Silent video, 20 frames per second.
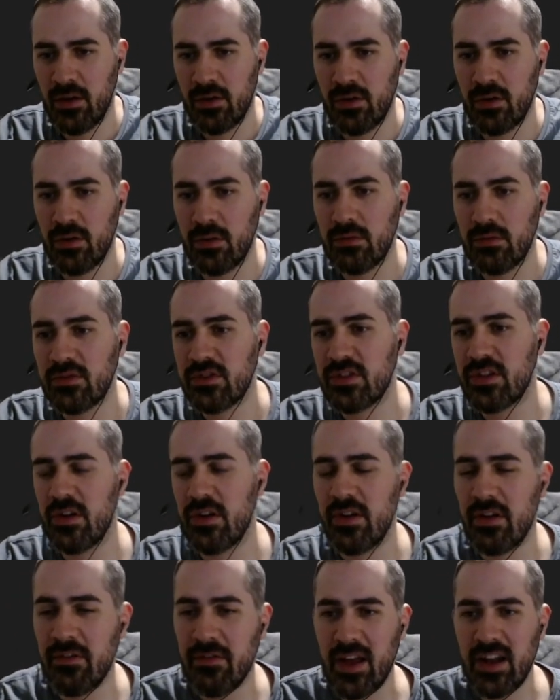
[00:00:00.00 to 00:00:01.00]
Cool. So
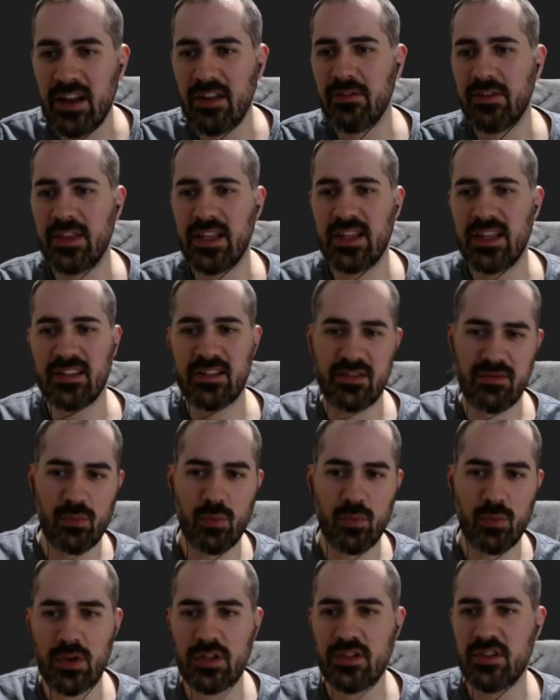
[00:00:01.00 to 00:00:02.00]
if any of this
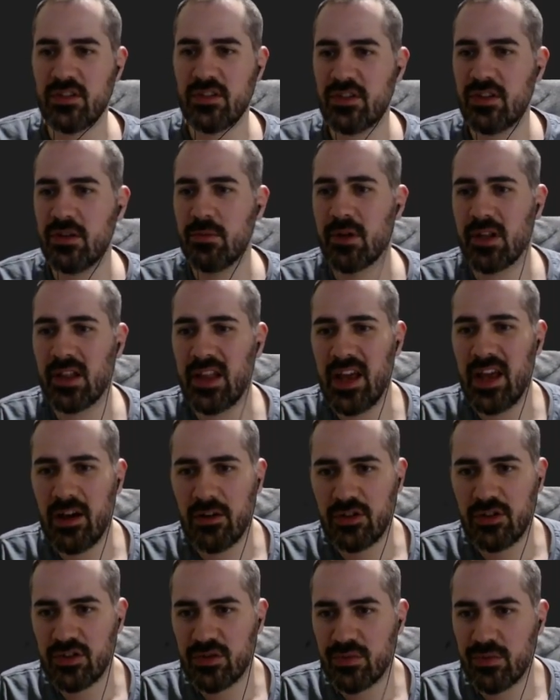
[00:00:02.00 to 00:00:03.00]
wasn't super clear, I'll
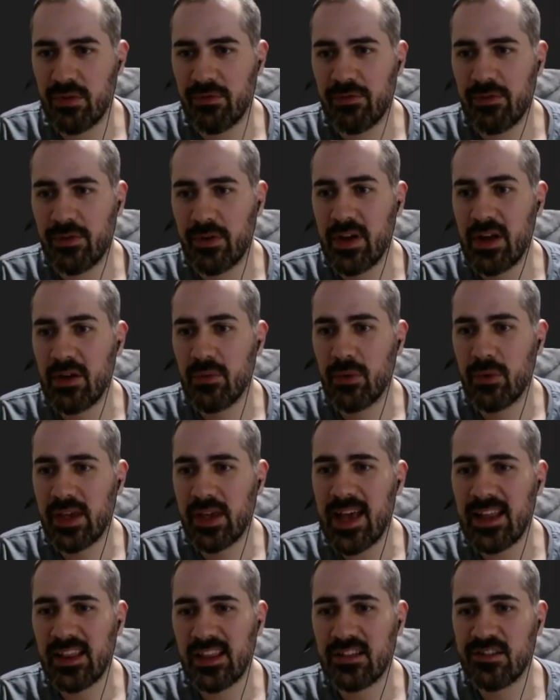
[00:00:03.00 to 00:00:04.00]
just run through it. We're
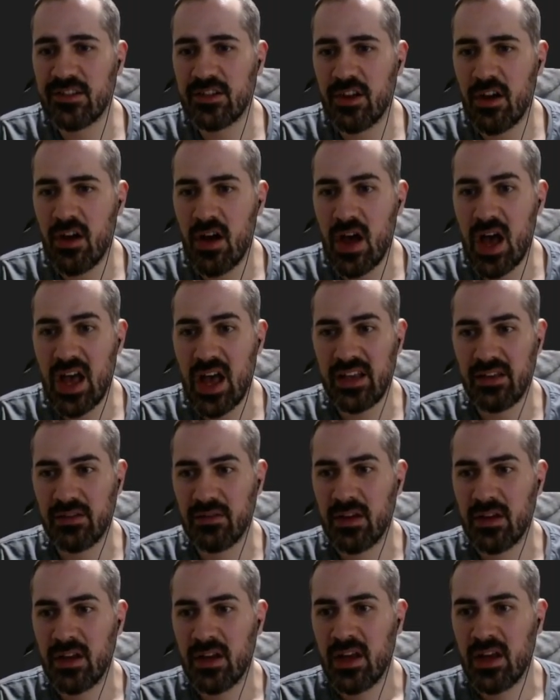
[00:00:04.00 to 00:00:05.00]
getting the start height,
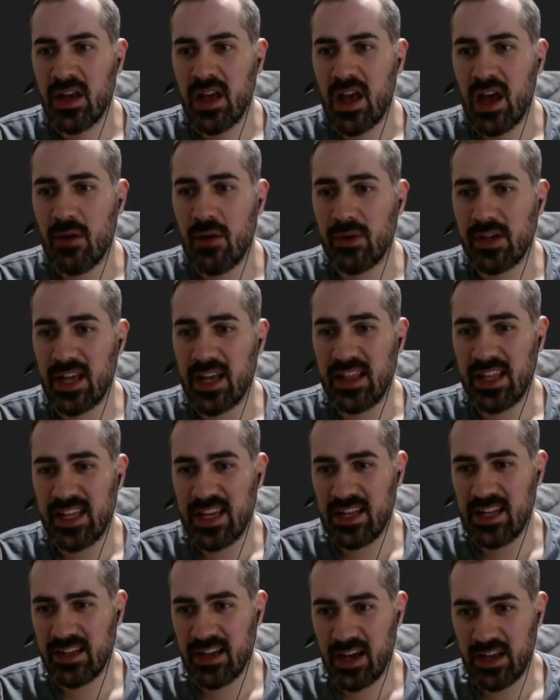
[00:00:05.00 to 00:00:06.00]
and we're getting the
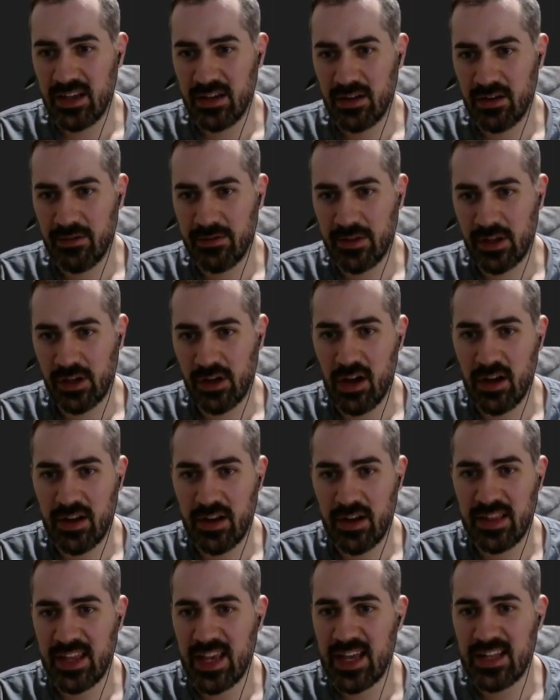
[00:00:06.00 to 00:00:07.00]
end height of the card,
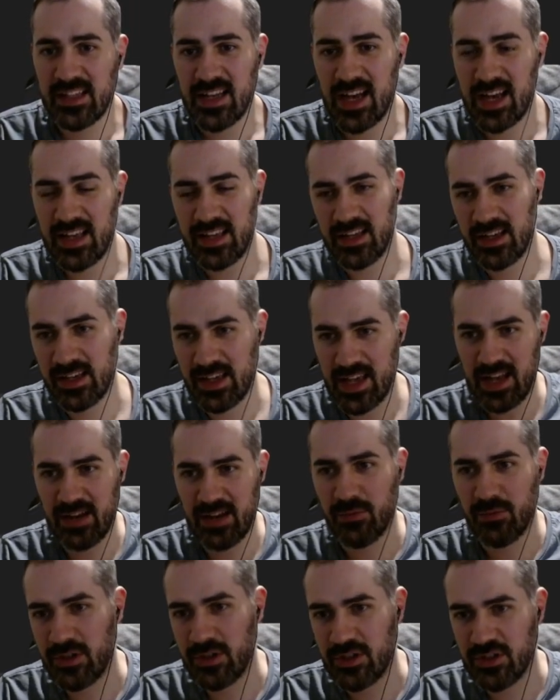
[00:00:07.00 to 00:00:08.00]
and the end height, again,
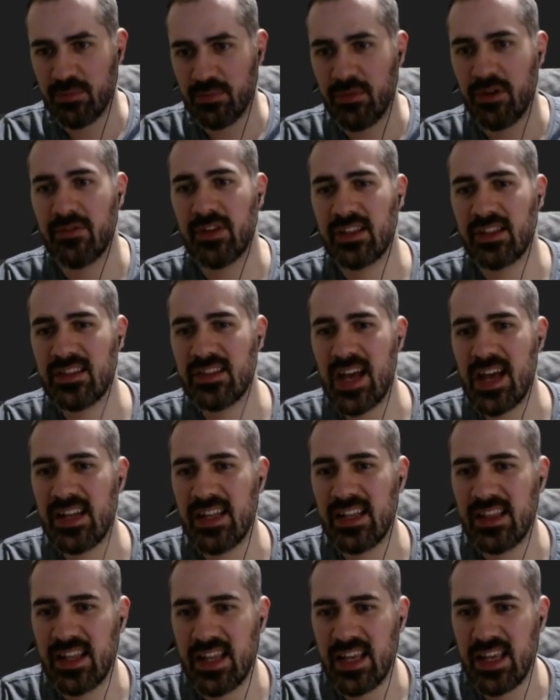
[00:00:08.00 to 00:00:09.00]
we're just moving 10
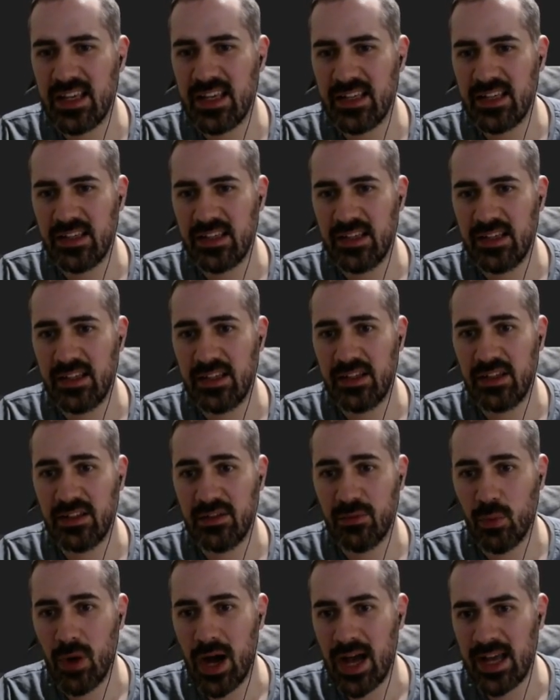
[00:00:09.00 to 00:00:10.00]
in the
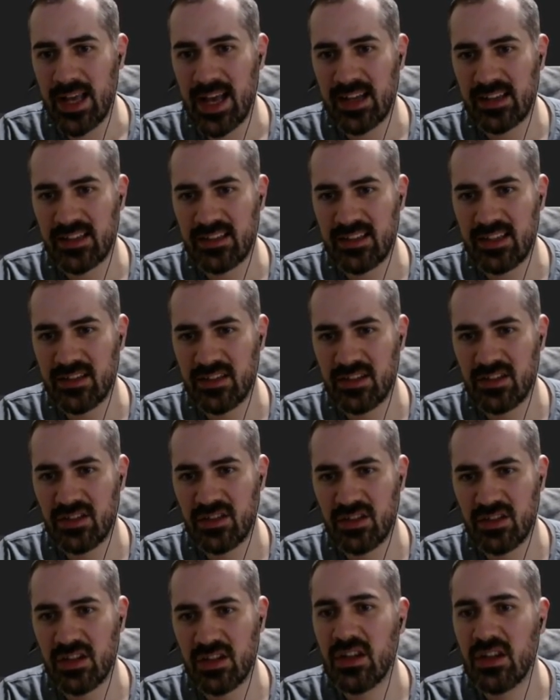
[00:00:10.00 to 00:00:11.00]

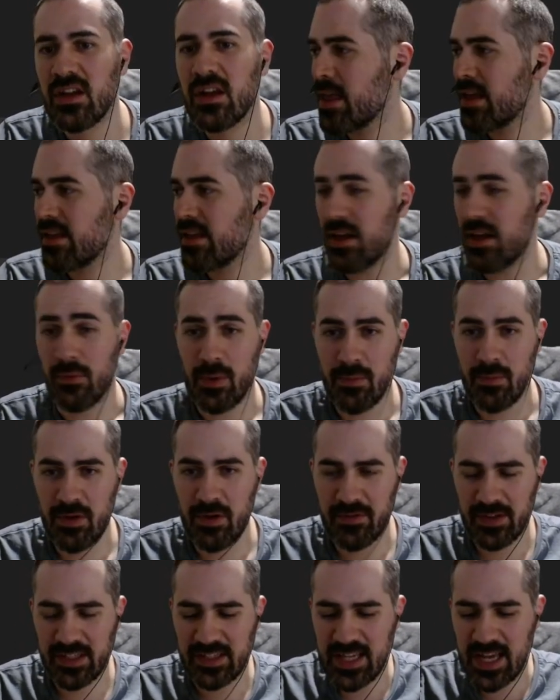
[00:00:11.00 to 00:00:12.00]
y-axis. Yeah, we're
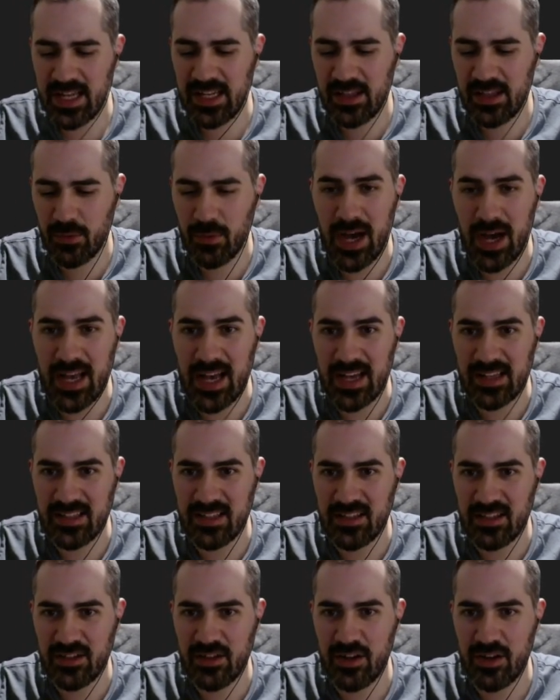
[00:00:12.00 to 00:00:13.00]
moving 10 in the
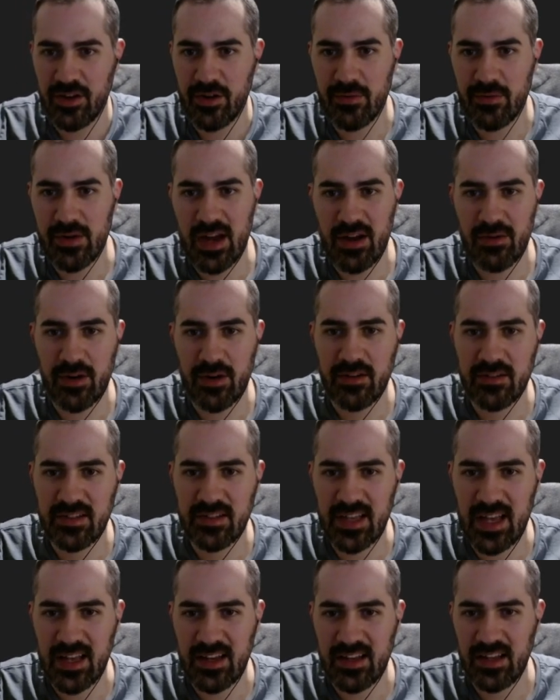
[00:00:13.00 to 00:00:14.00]
y-axis. I don't know why I wrote z
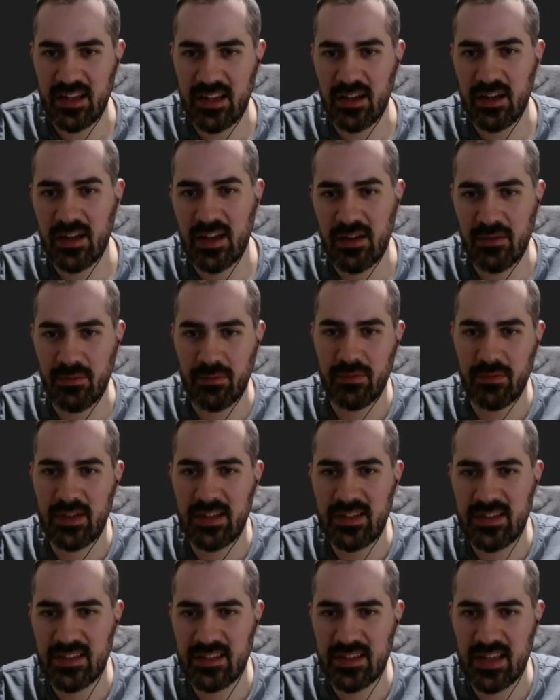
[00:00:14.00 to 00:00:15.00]
here, and
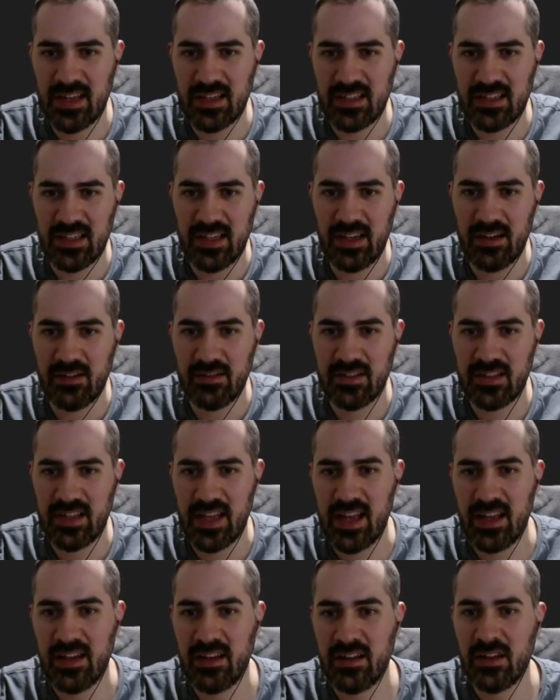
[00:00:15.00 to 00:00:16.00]
this is actually our z.
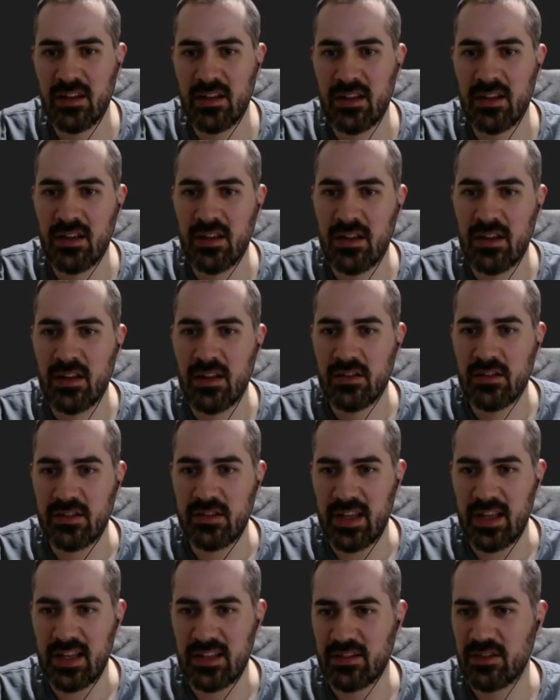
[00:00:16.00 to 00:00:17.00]
So
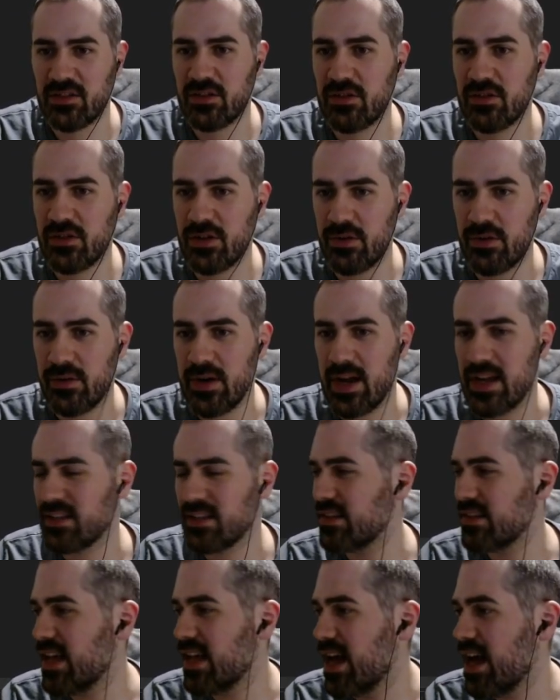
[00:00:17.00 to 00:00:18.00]
that's
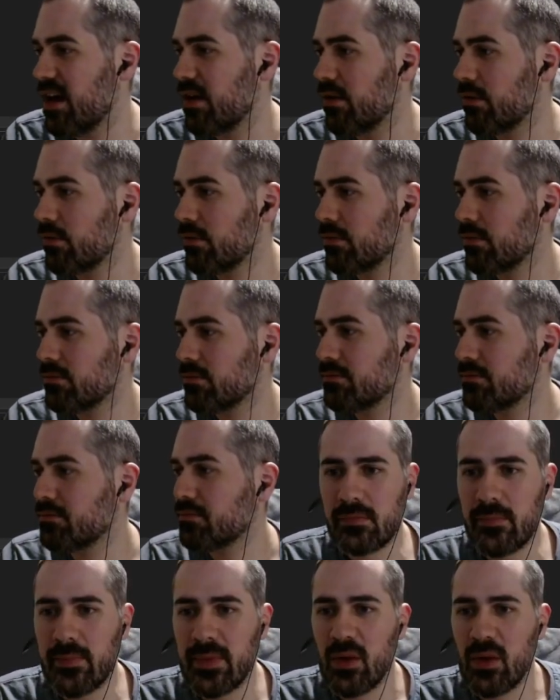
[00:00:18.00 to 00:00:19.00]
correct now.
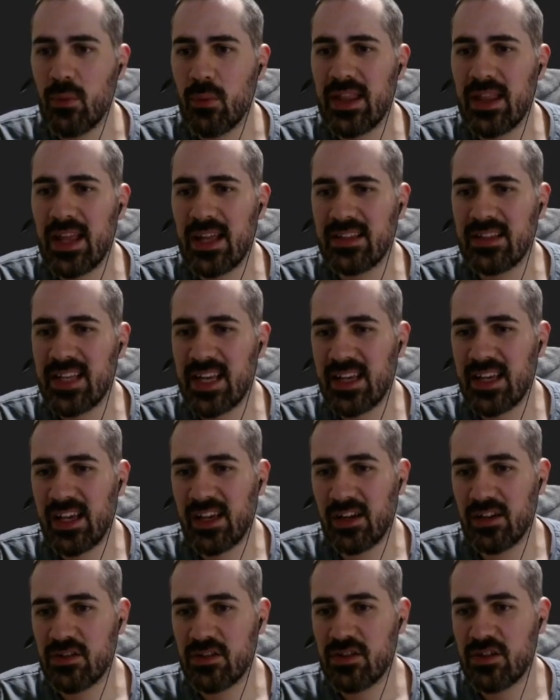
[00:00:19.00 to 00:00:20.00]
We're then taking
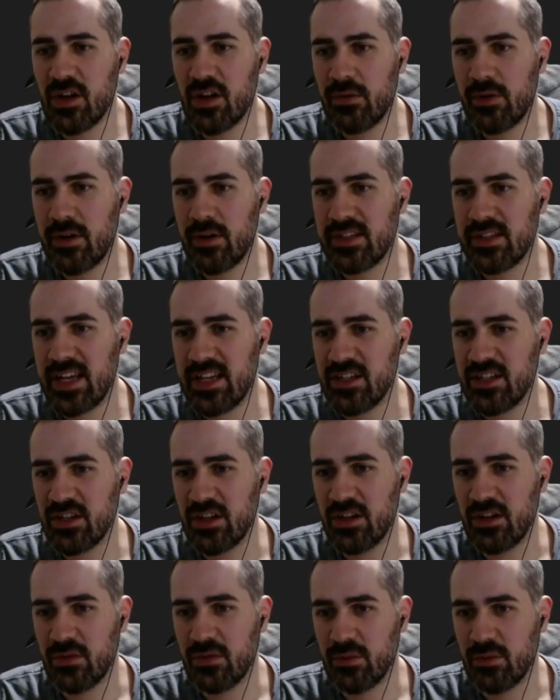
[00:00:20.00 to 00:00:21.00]
a start
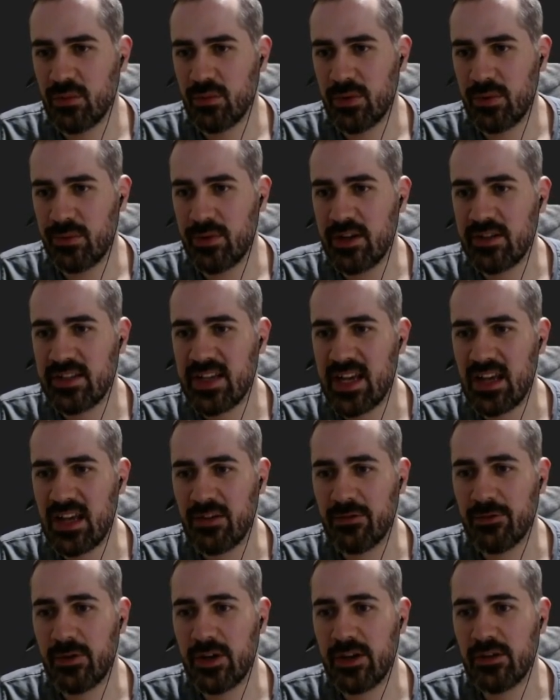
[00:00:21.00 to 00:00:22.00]
rotation. We're rotating
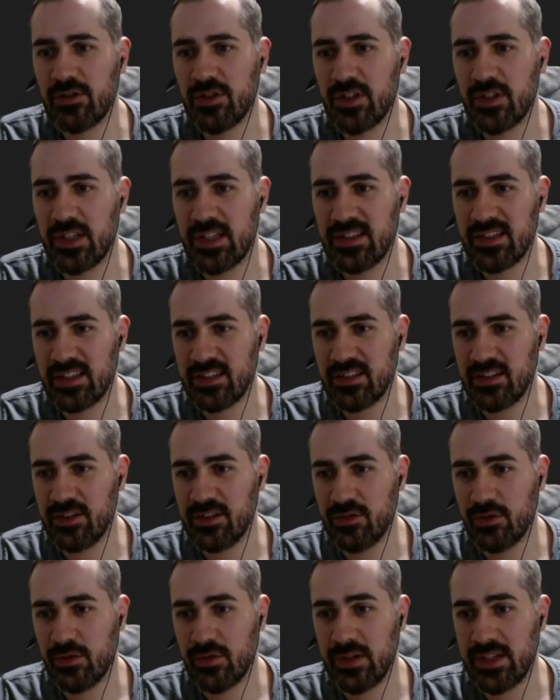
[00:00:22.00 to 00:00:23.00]
360
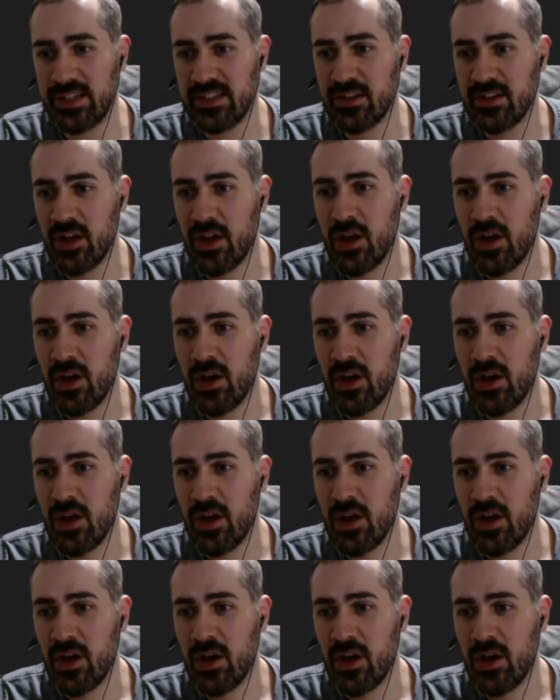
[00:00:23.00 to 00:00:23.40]
degrees.